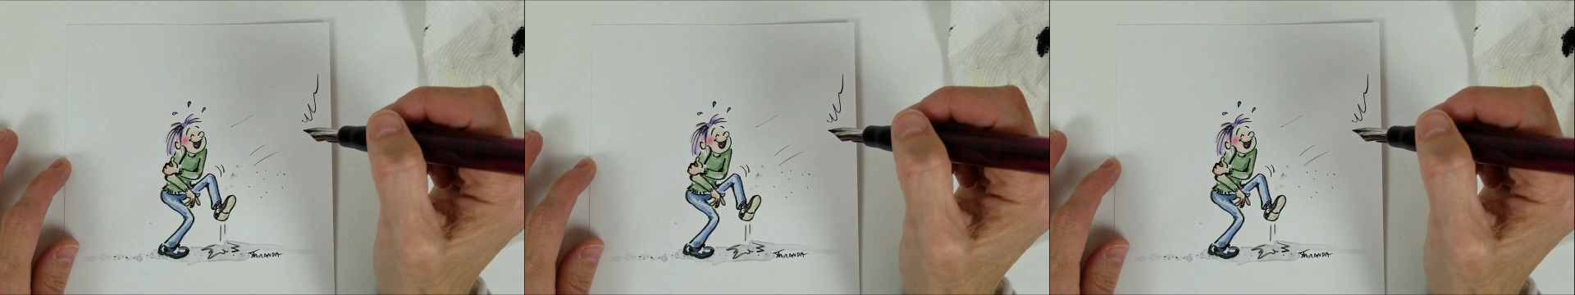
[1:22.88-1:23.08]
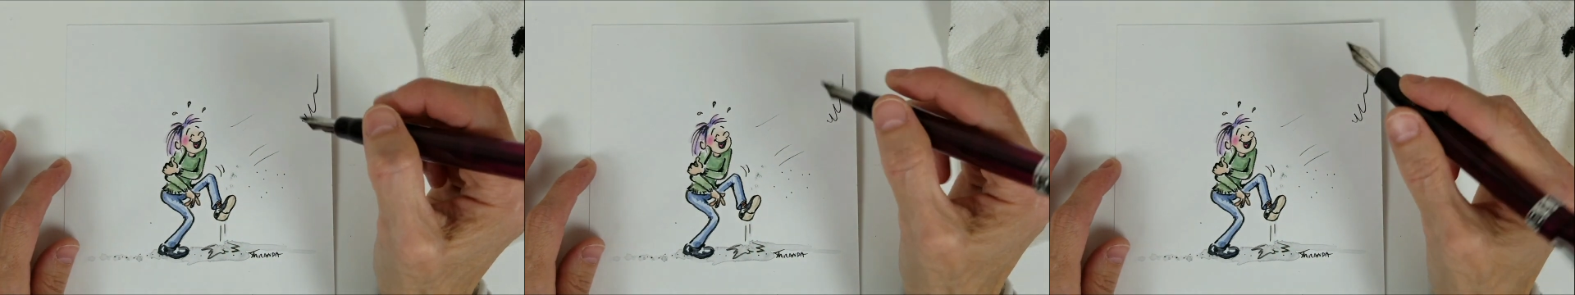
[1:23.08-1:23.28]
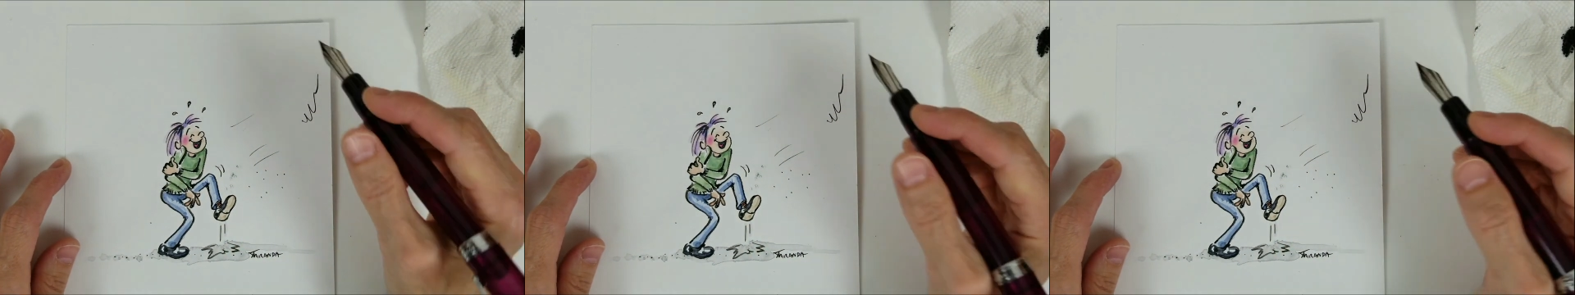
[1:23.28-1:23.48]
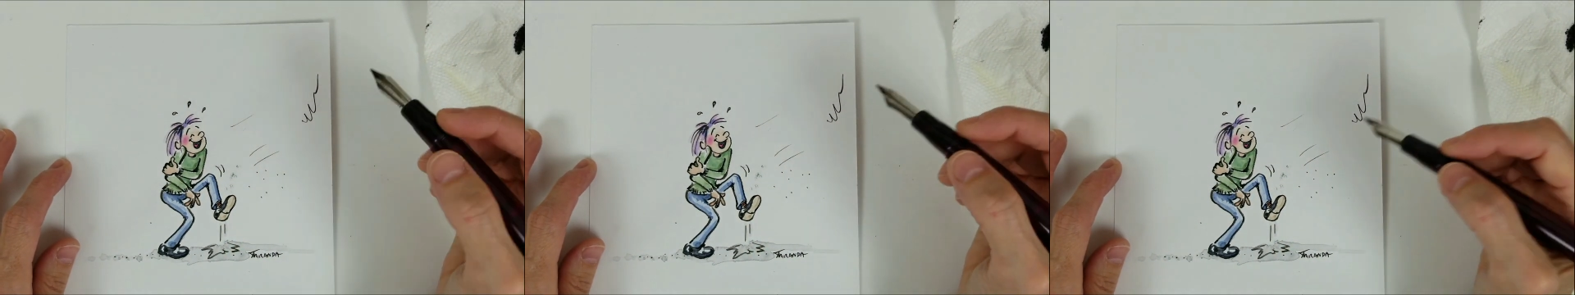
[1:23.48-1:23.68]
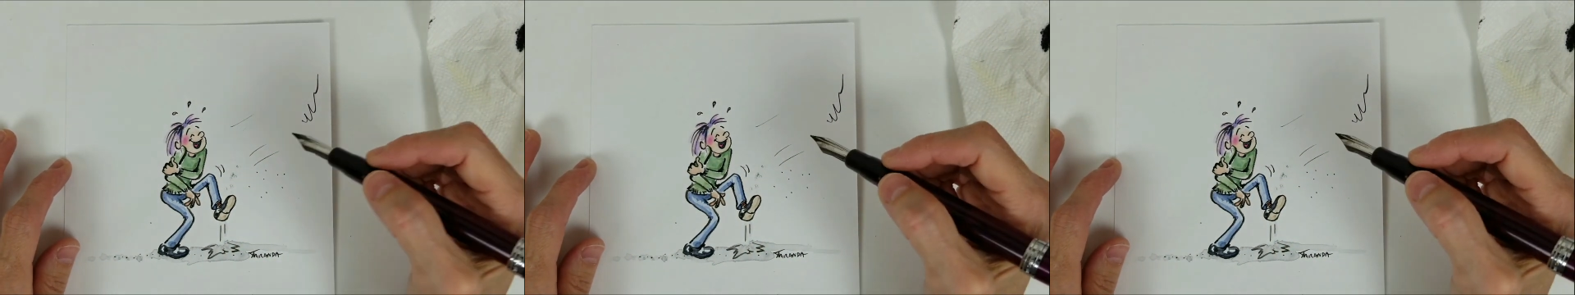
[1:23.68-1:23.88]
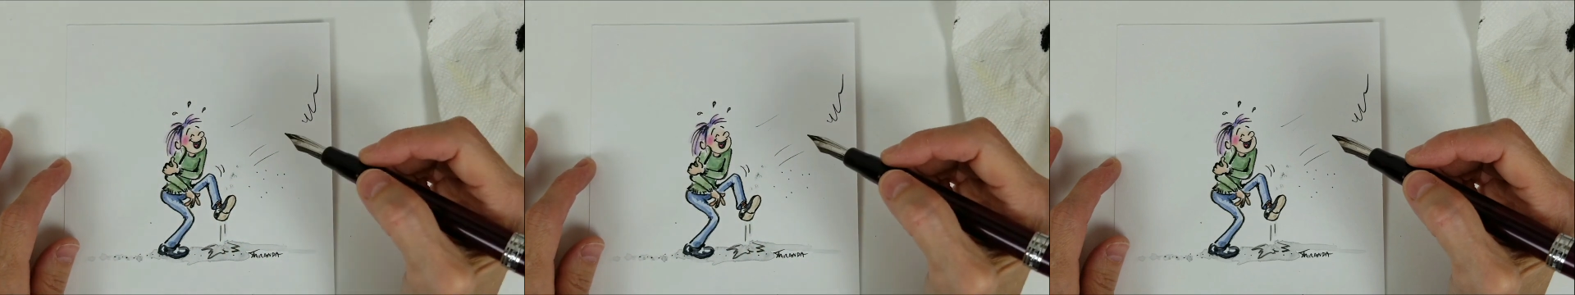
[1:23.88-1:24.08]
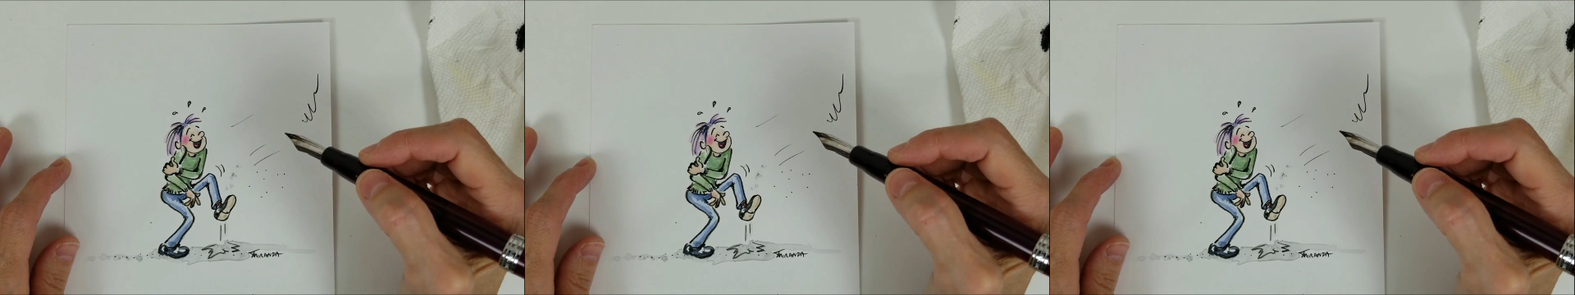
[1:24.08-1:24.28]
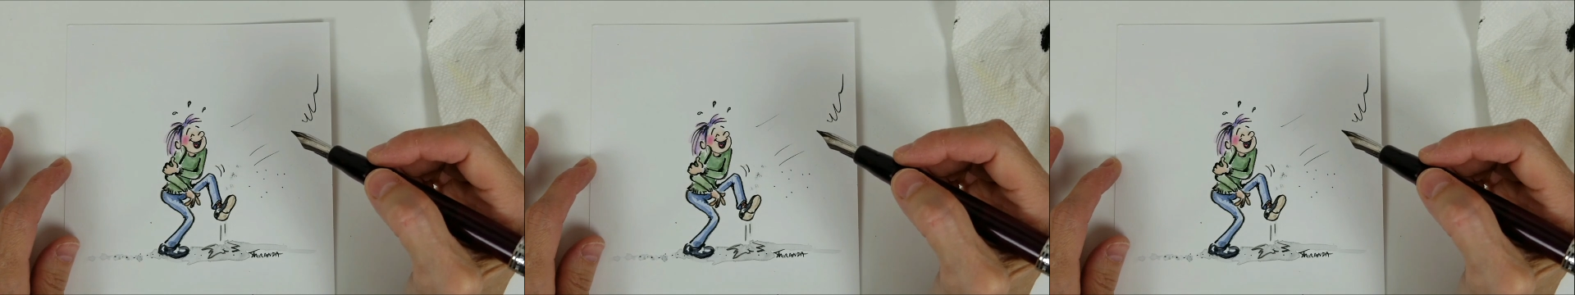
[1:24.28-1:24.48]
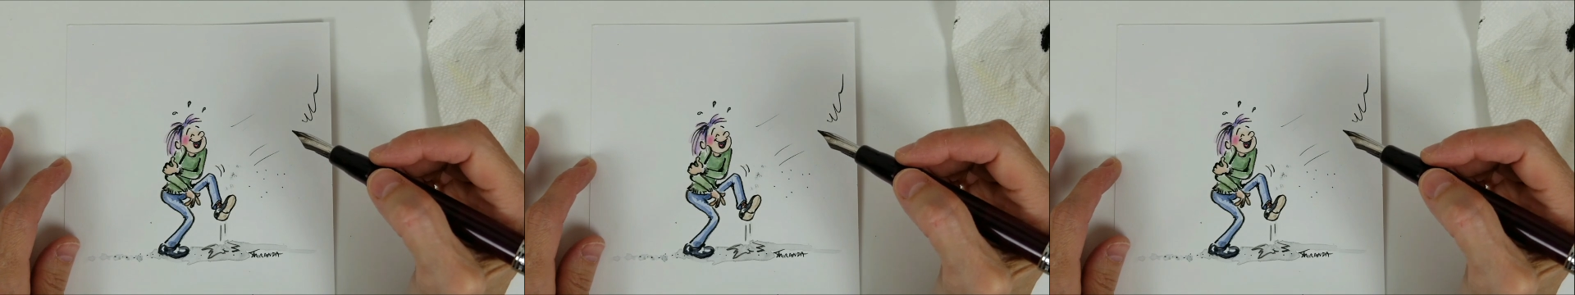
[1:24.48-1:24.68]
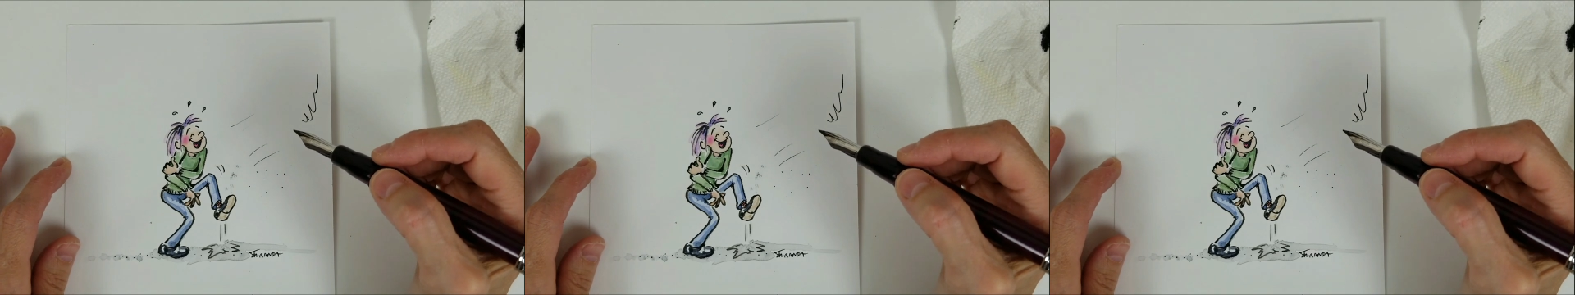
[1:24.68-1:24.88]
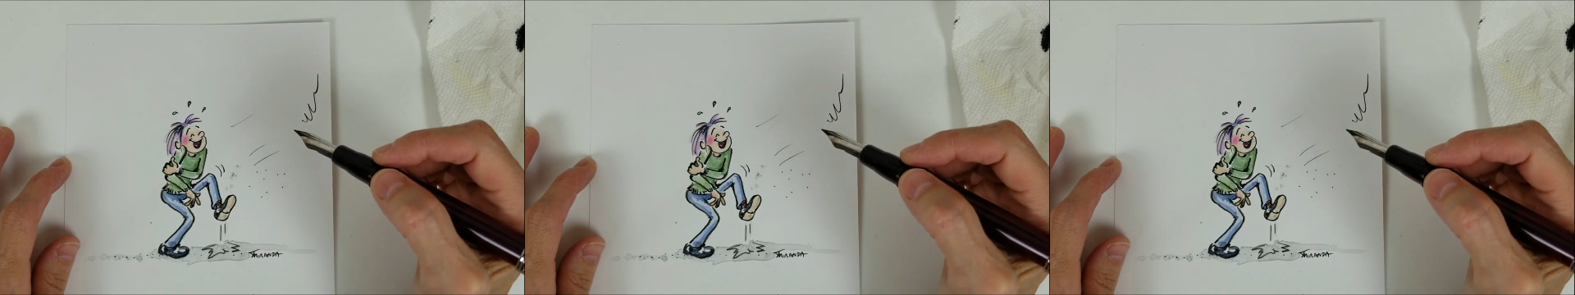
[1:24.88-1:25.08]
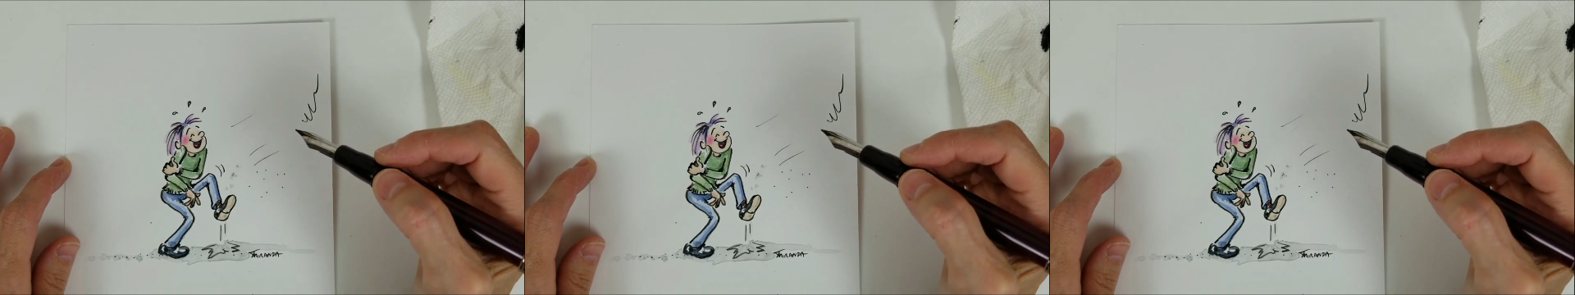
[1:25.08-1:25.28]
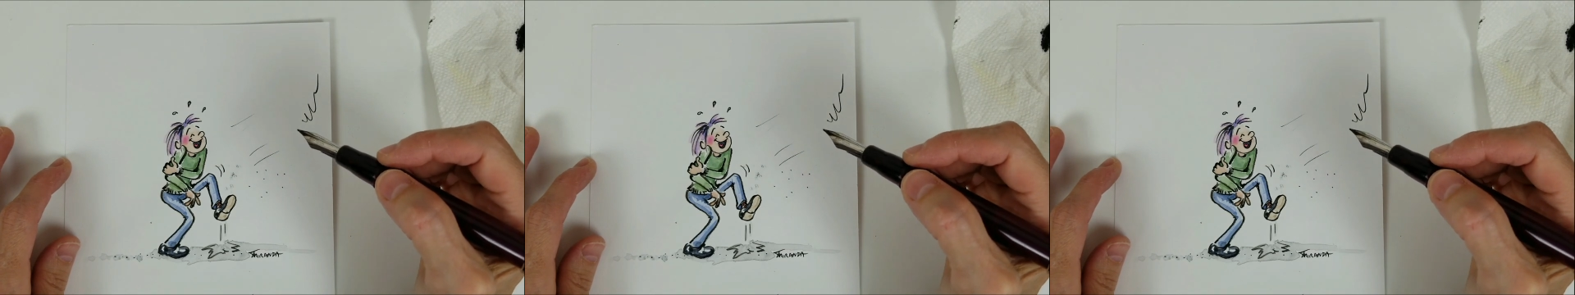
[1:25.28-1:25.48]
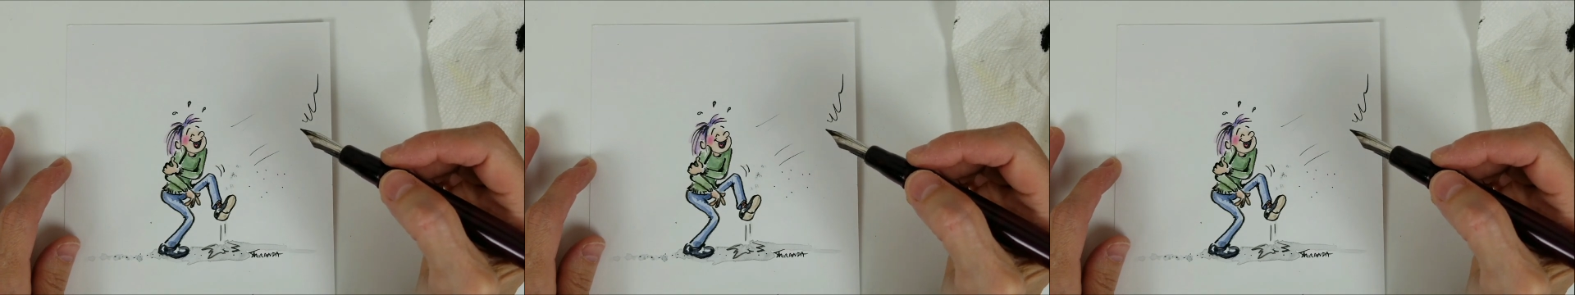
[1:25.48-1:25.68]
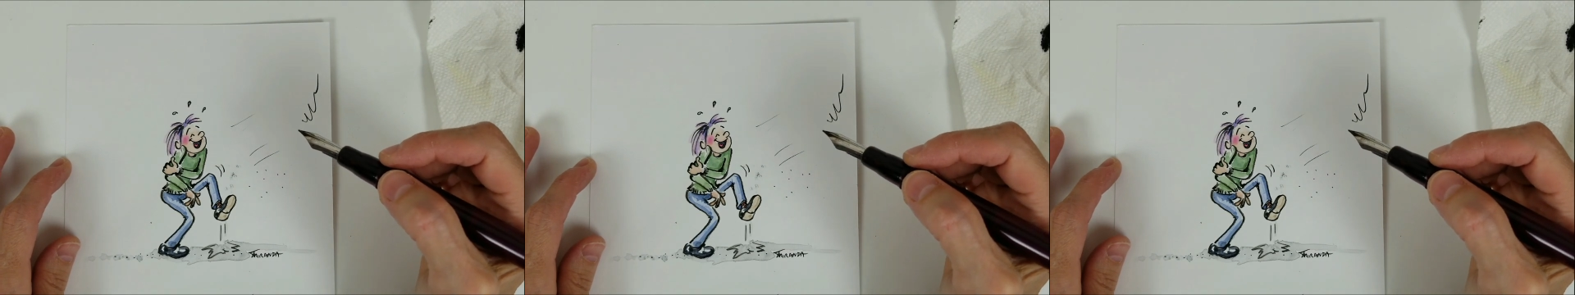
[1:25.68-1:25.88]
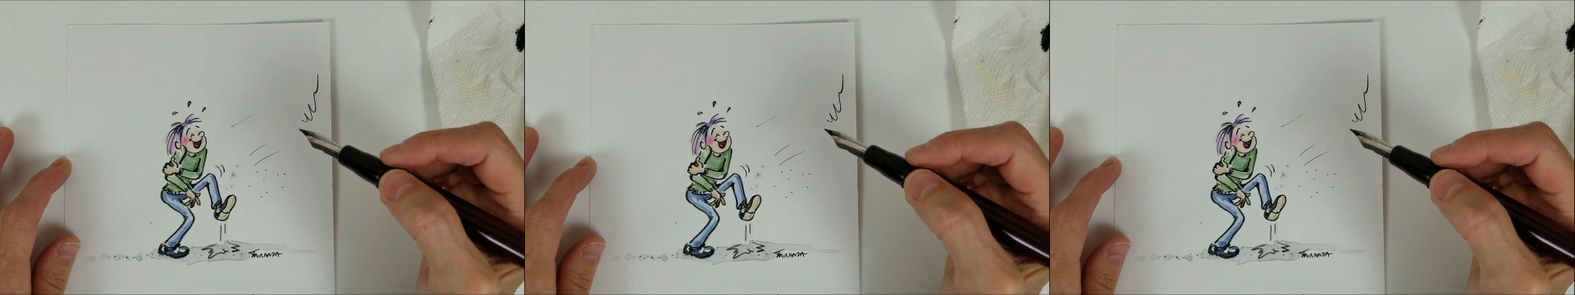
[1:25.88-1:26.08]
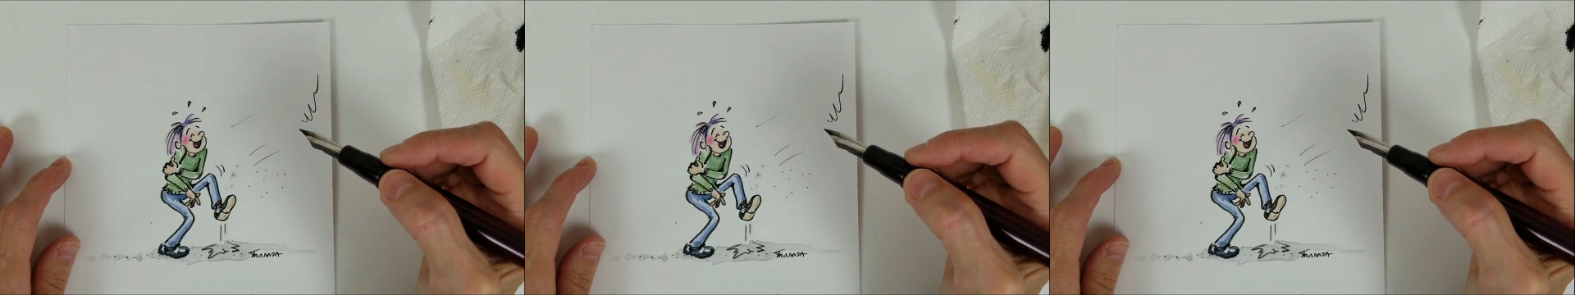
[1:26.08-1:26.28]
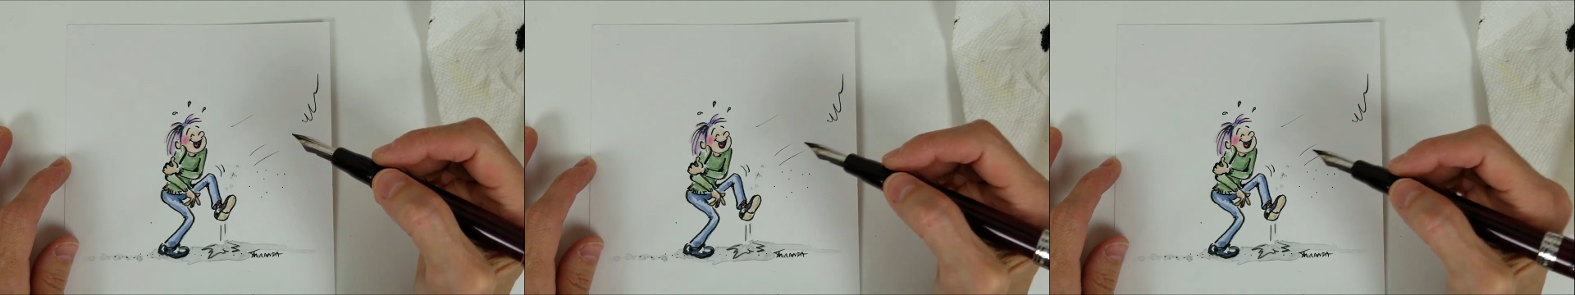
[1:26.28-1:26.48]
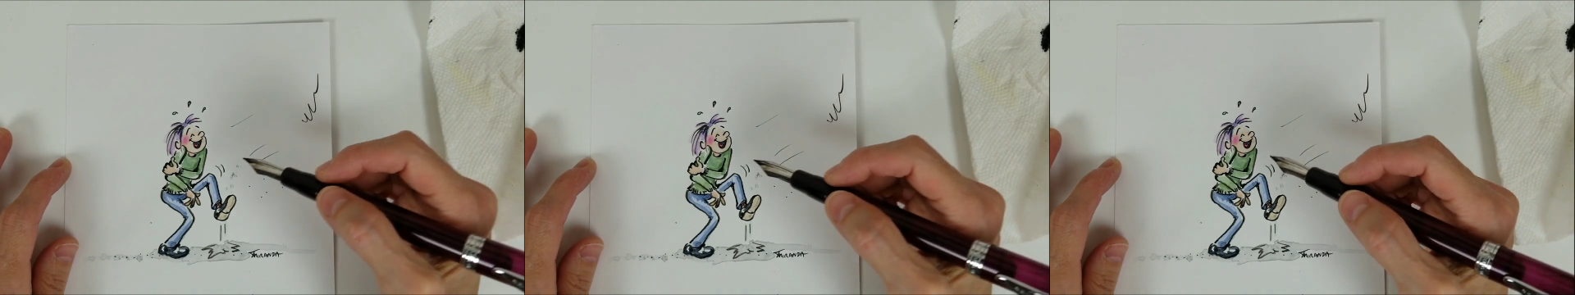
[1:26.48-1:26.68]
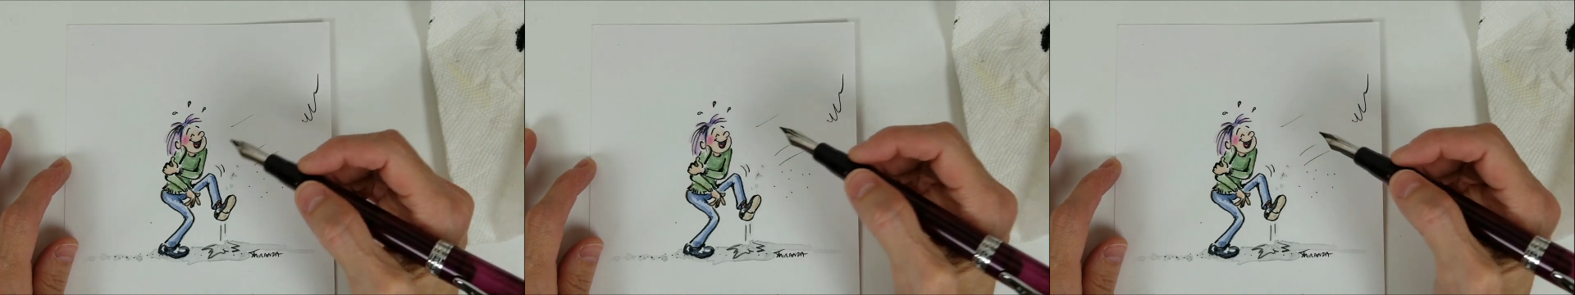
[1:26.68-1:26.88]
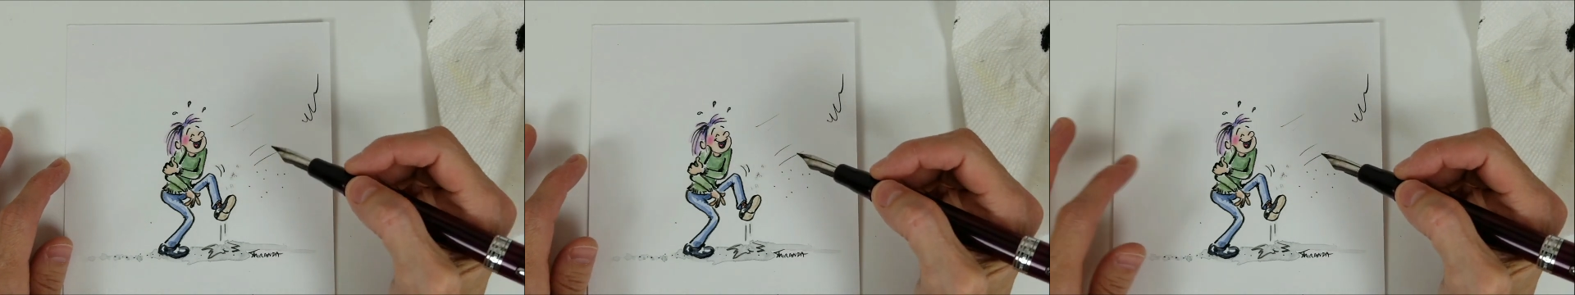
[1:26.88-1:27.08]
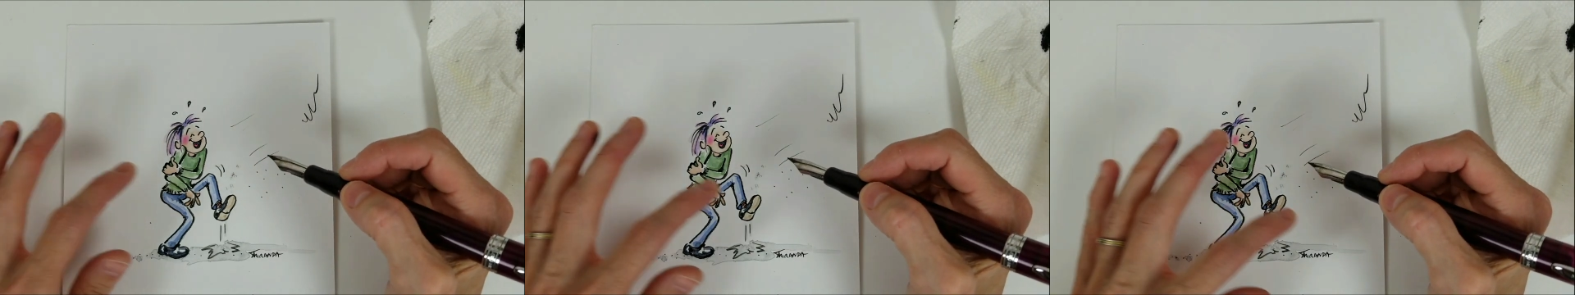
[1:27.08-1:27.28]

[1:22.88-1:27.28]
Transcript: Nobody's mouth can be seen.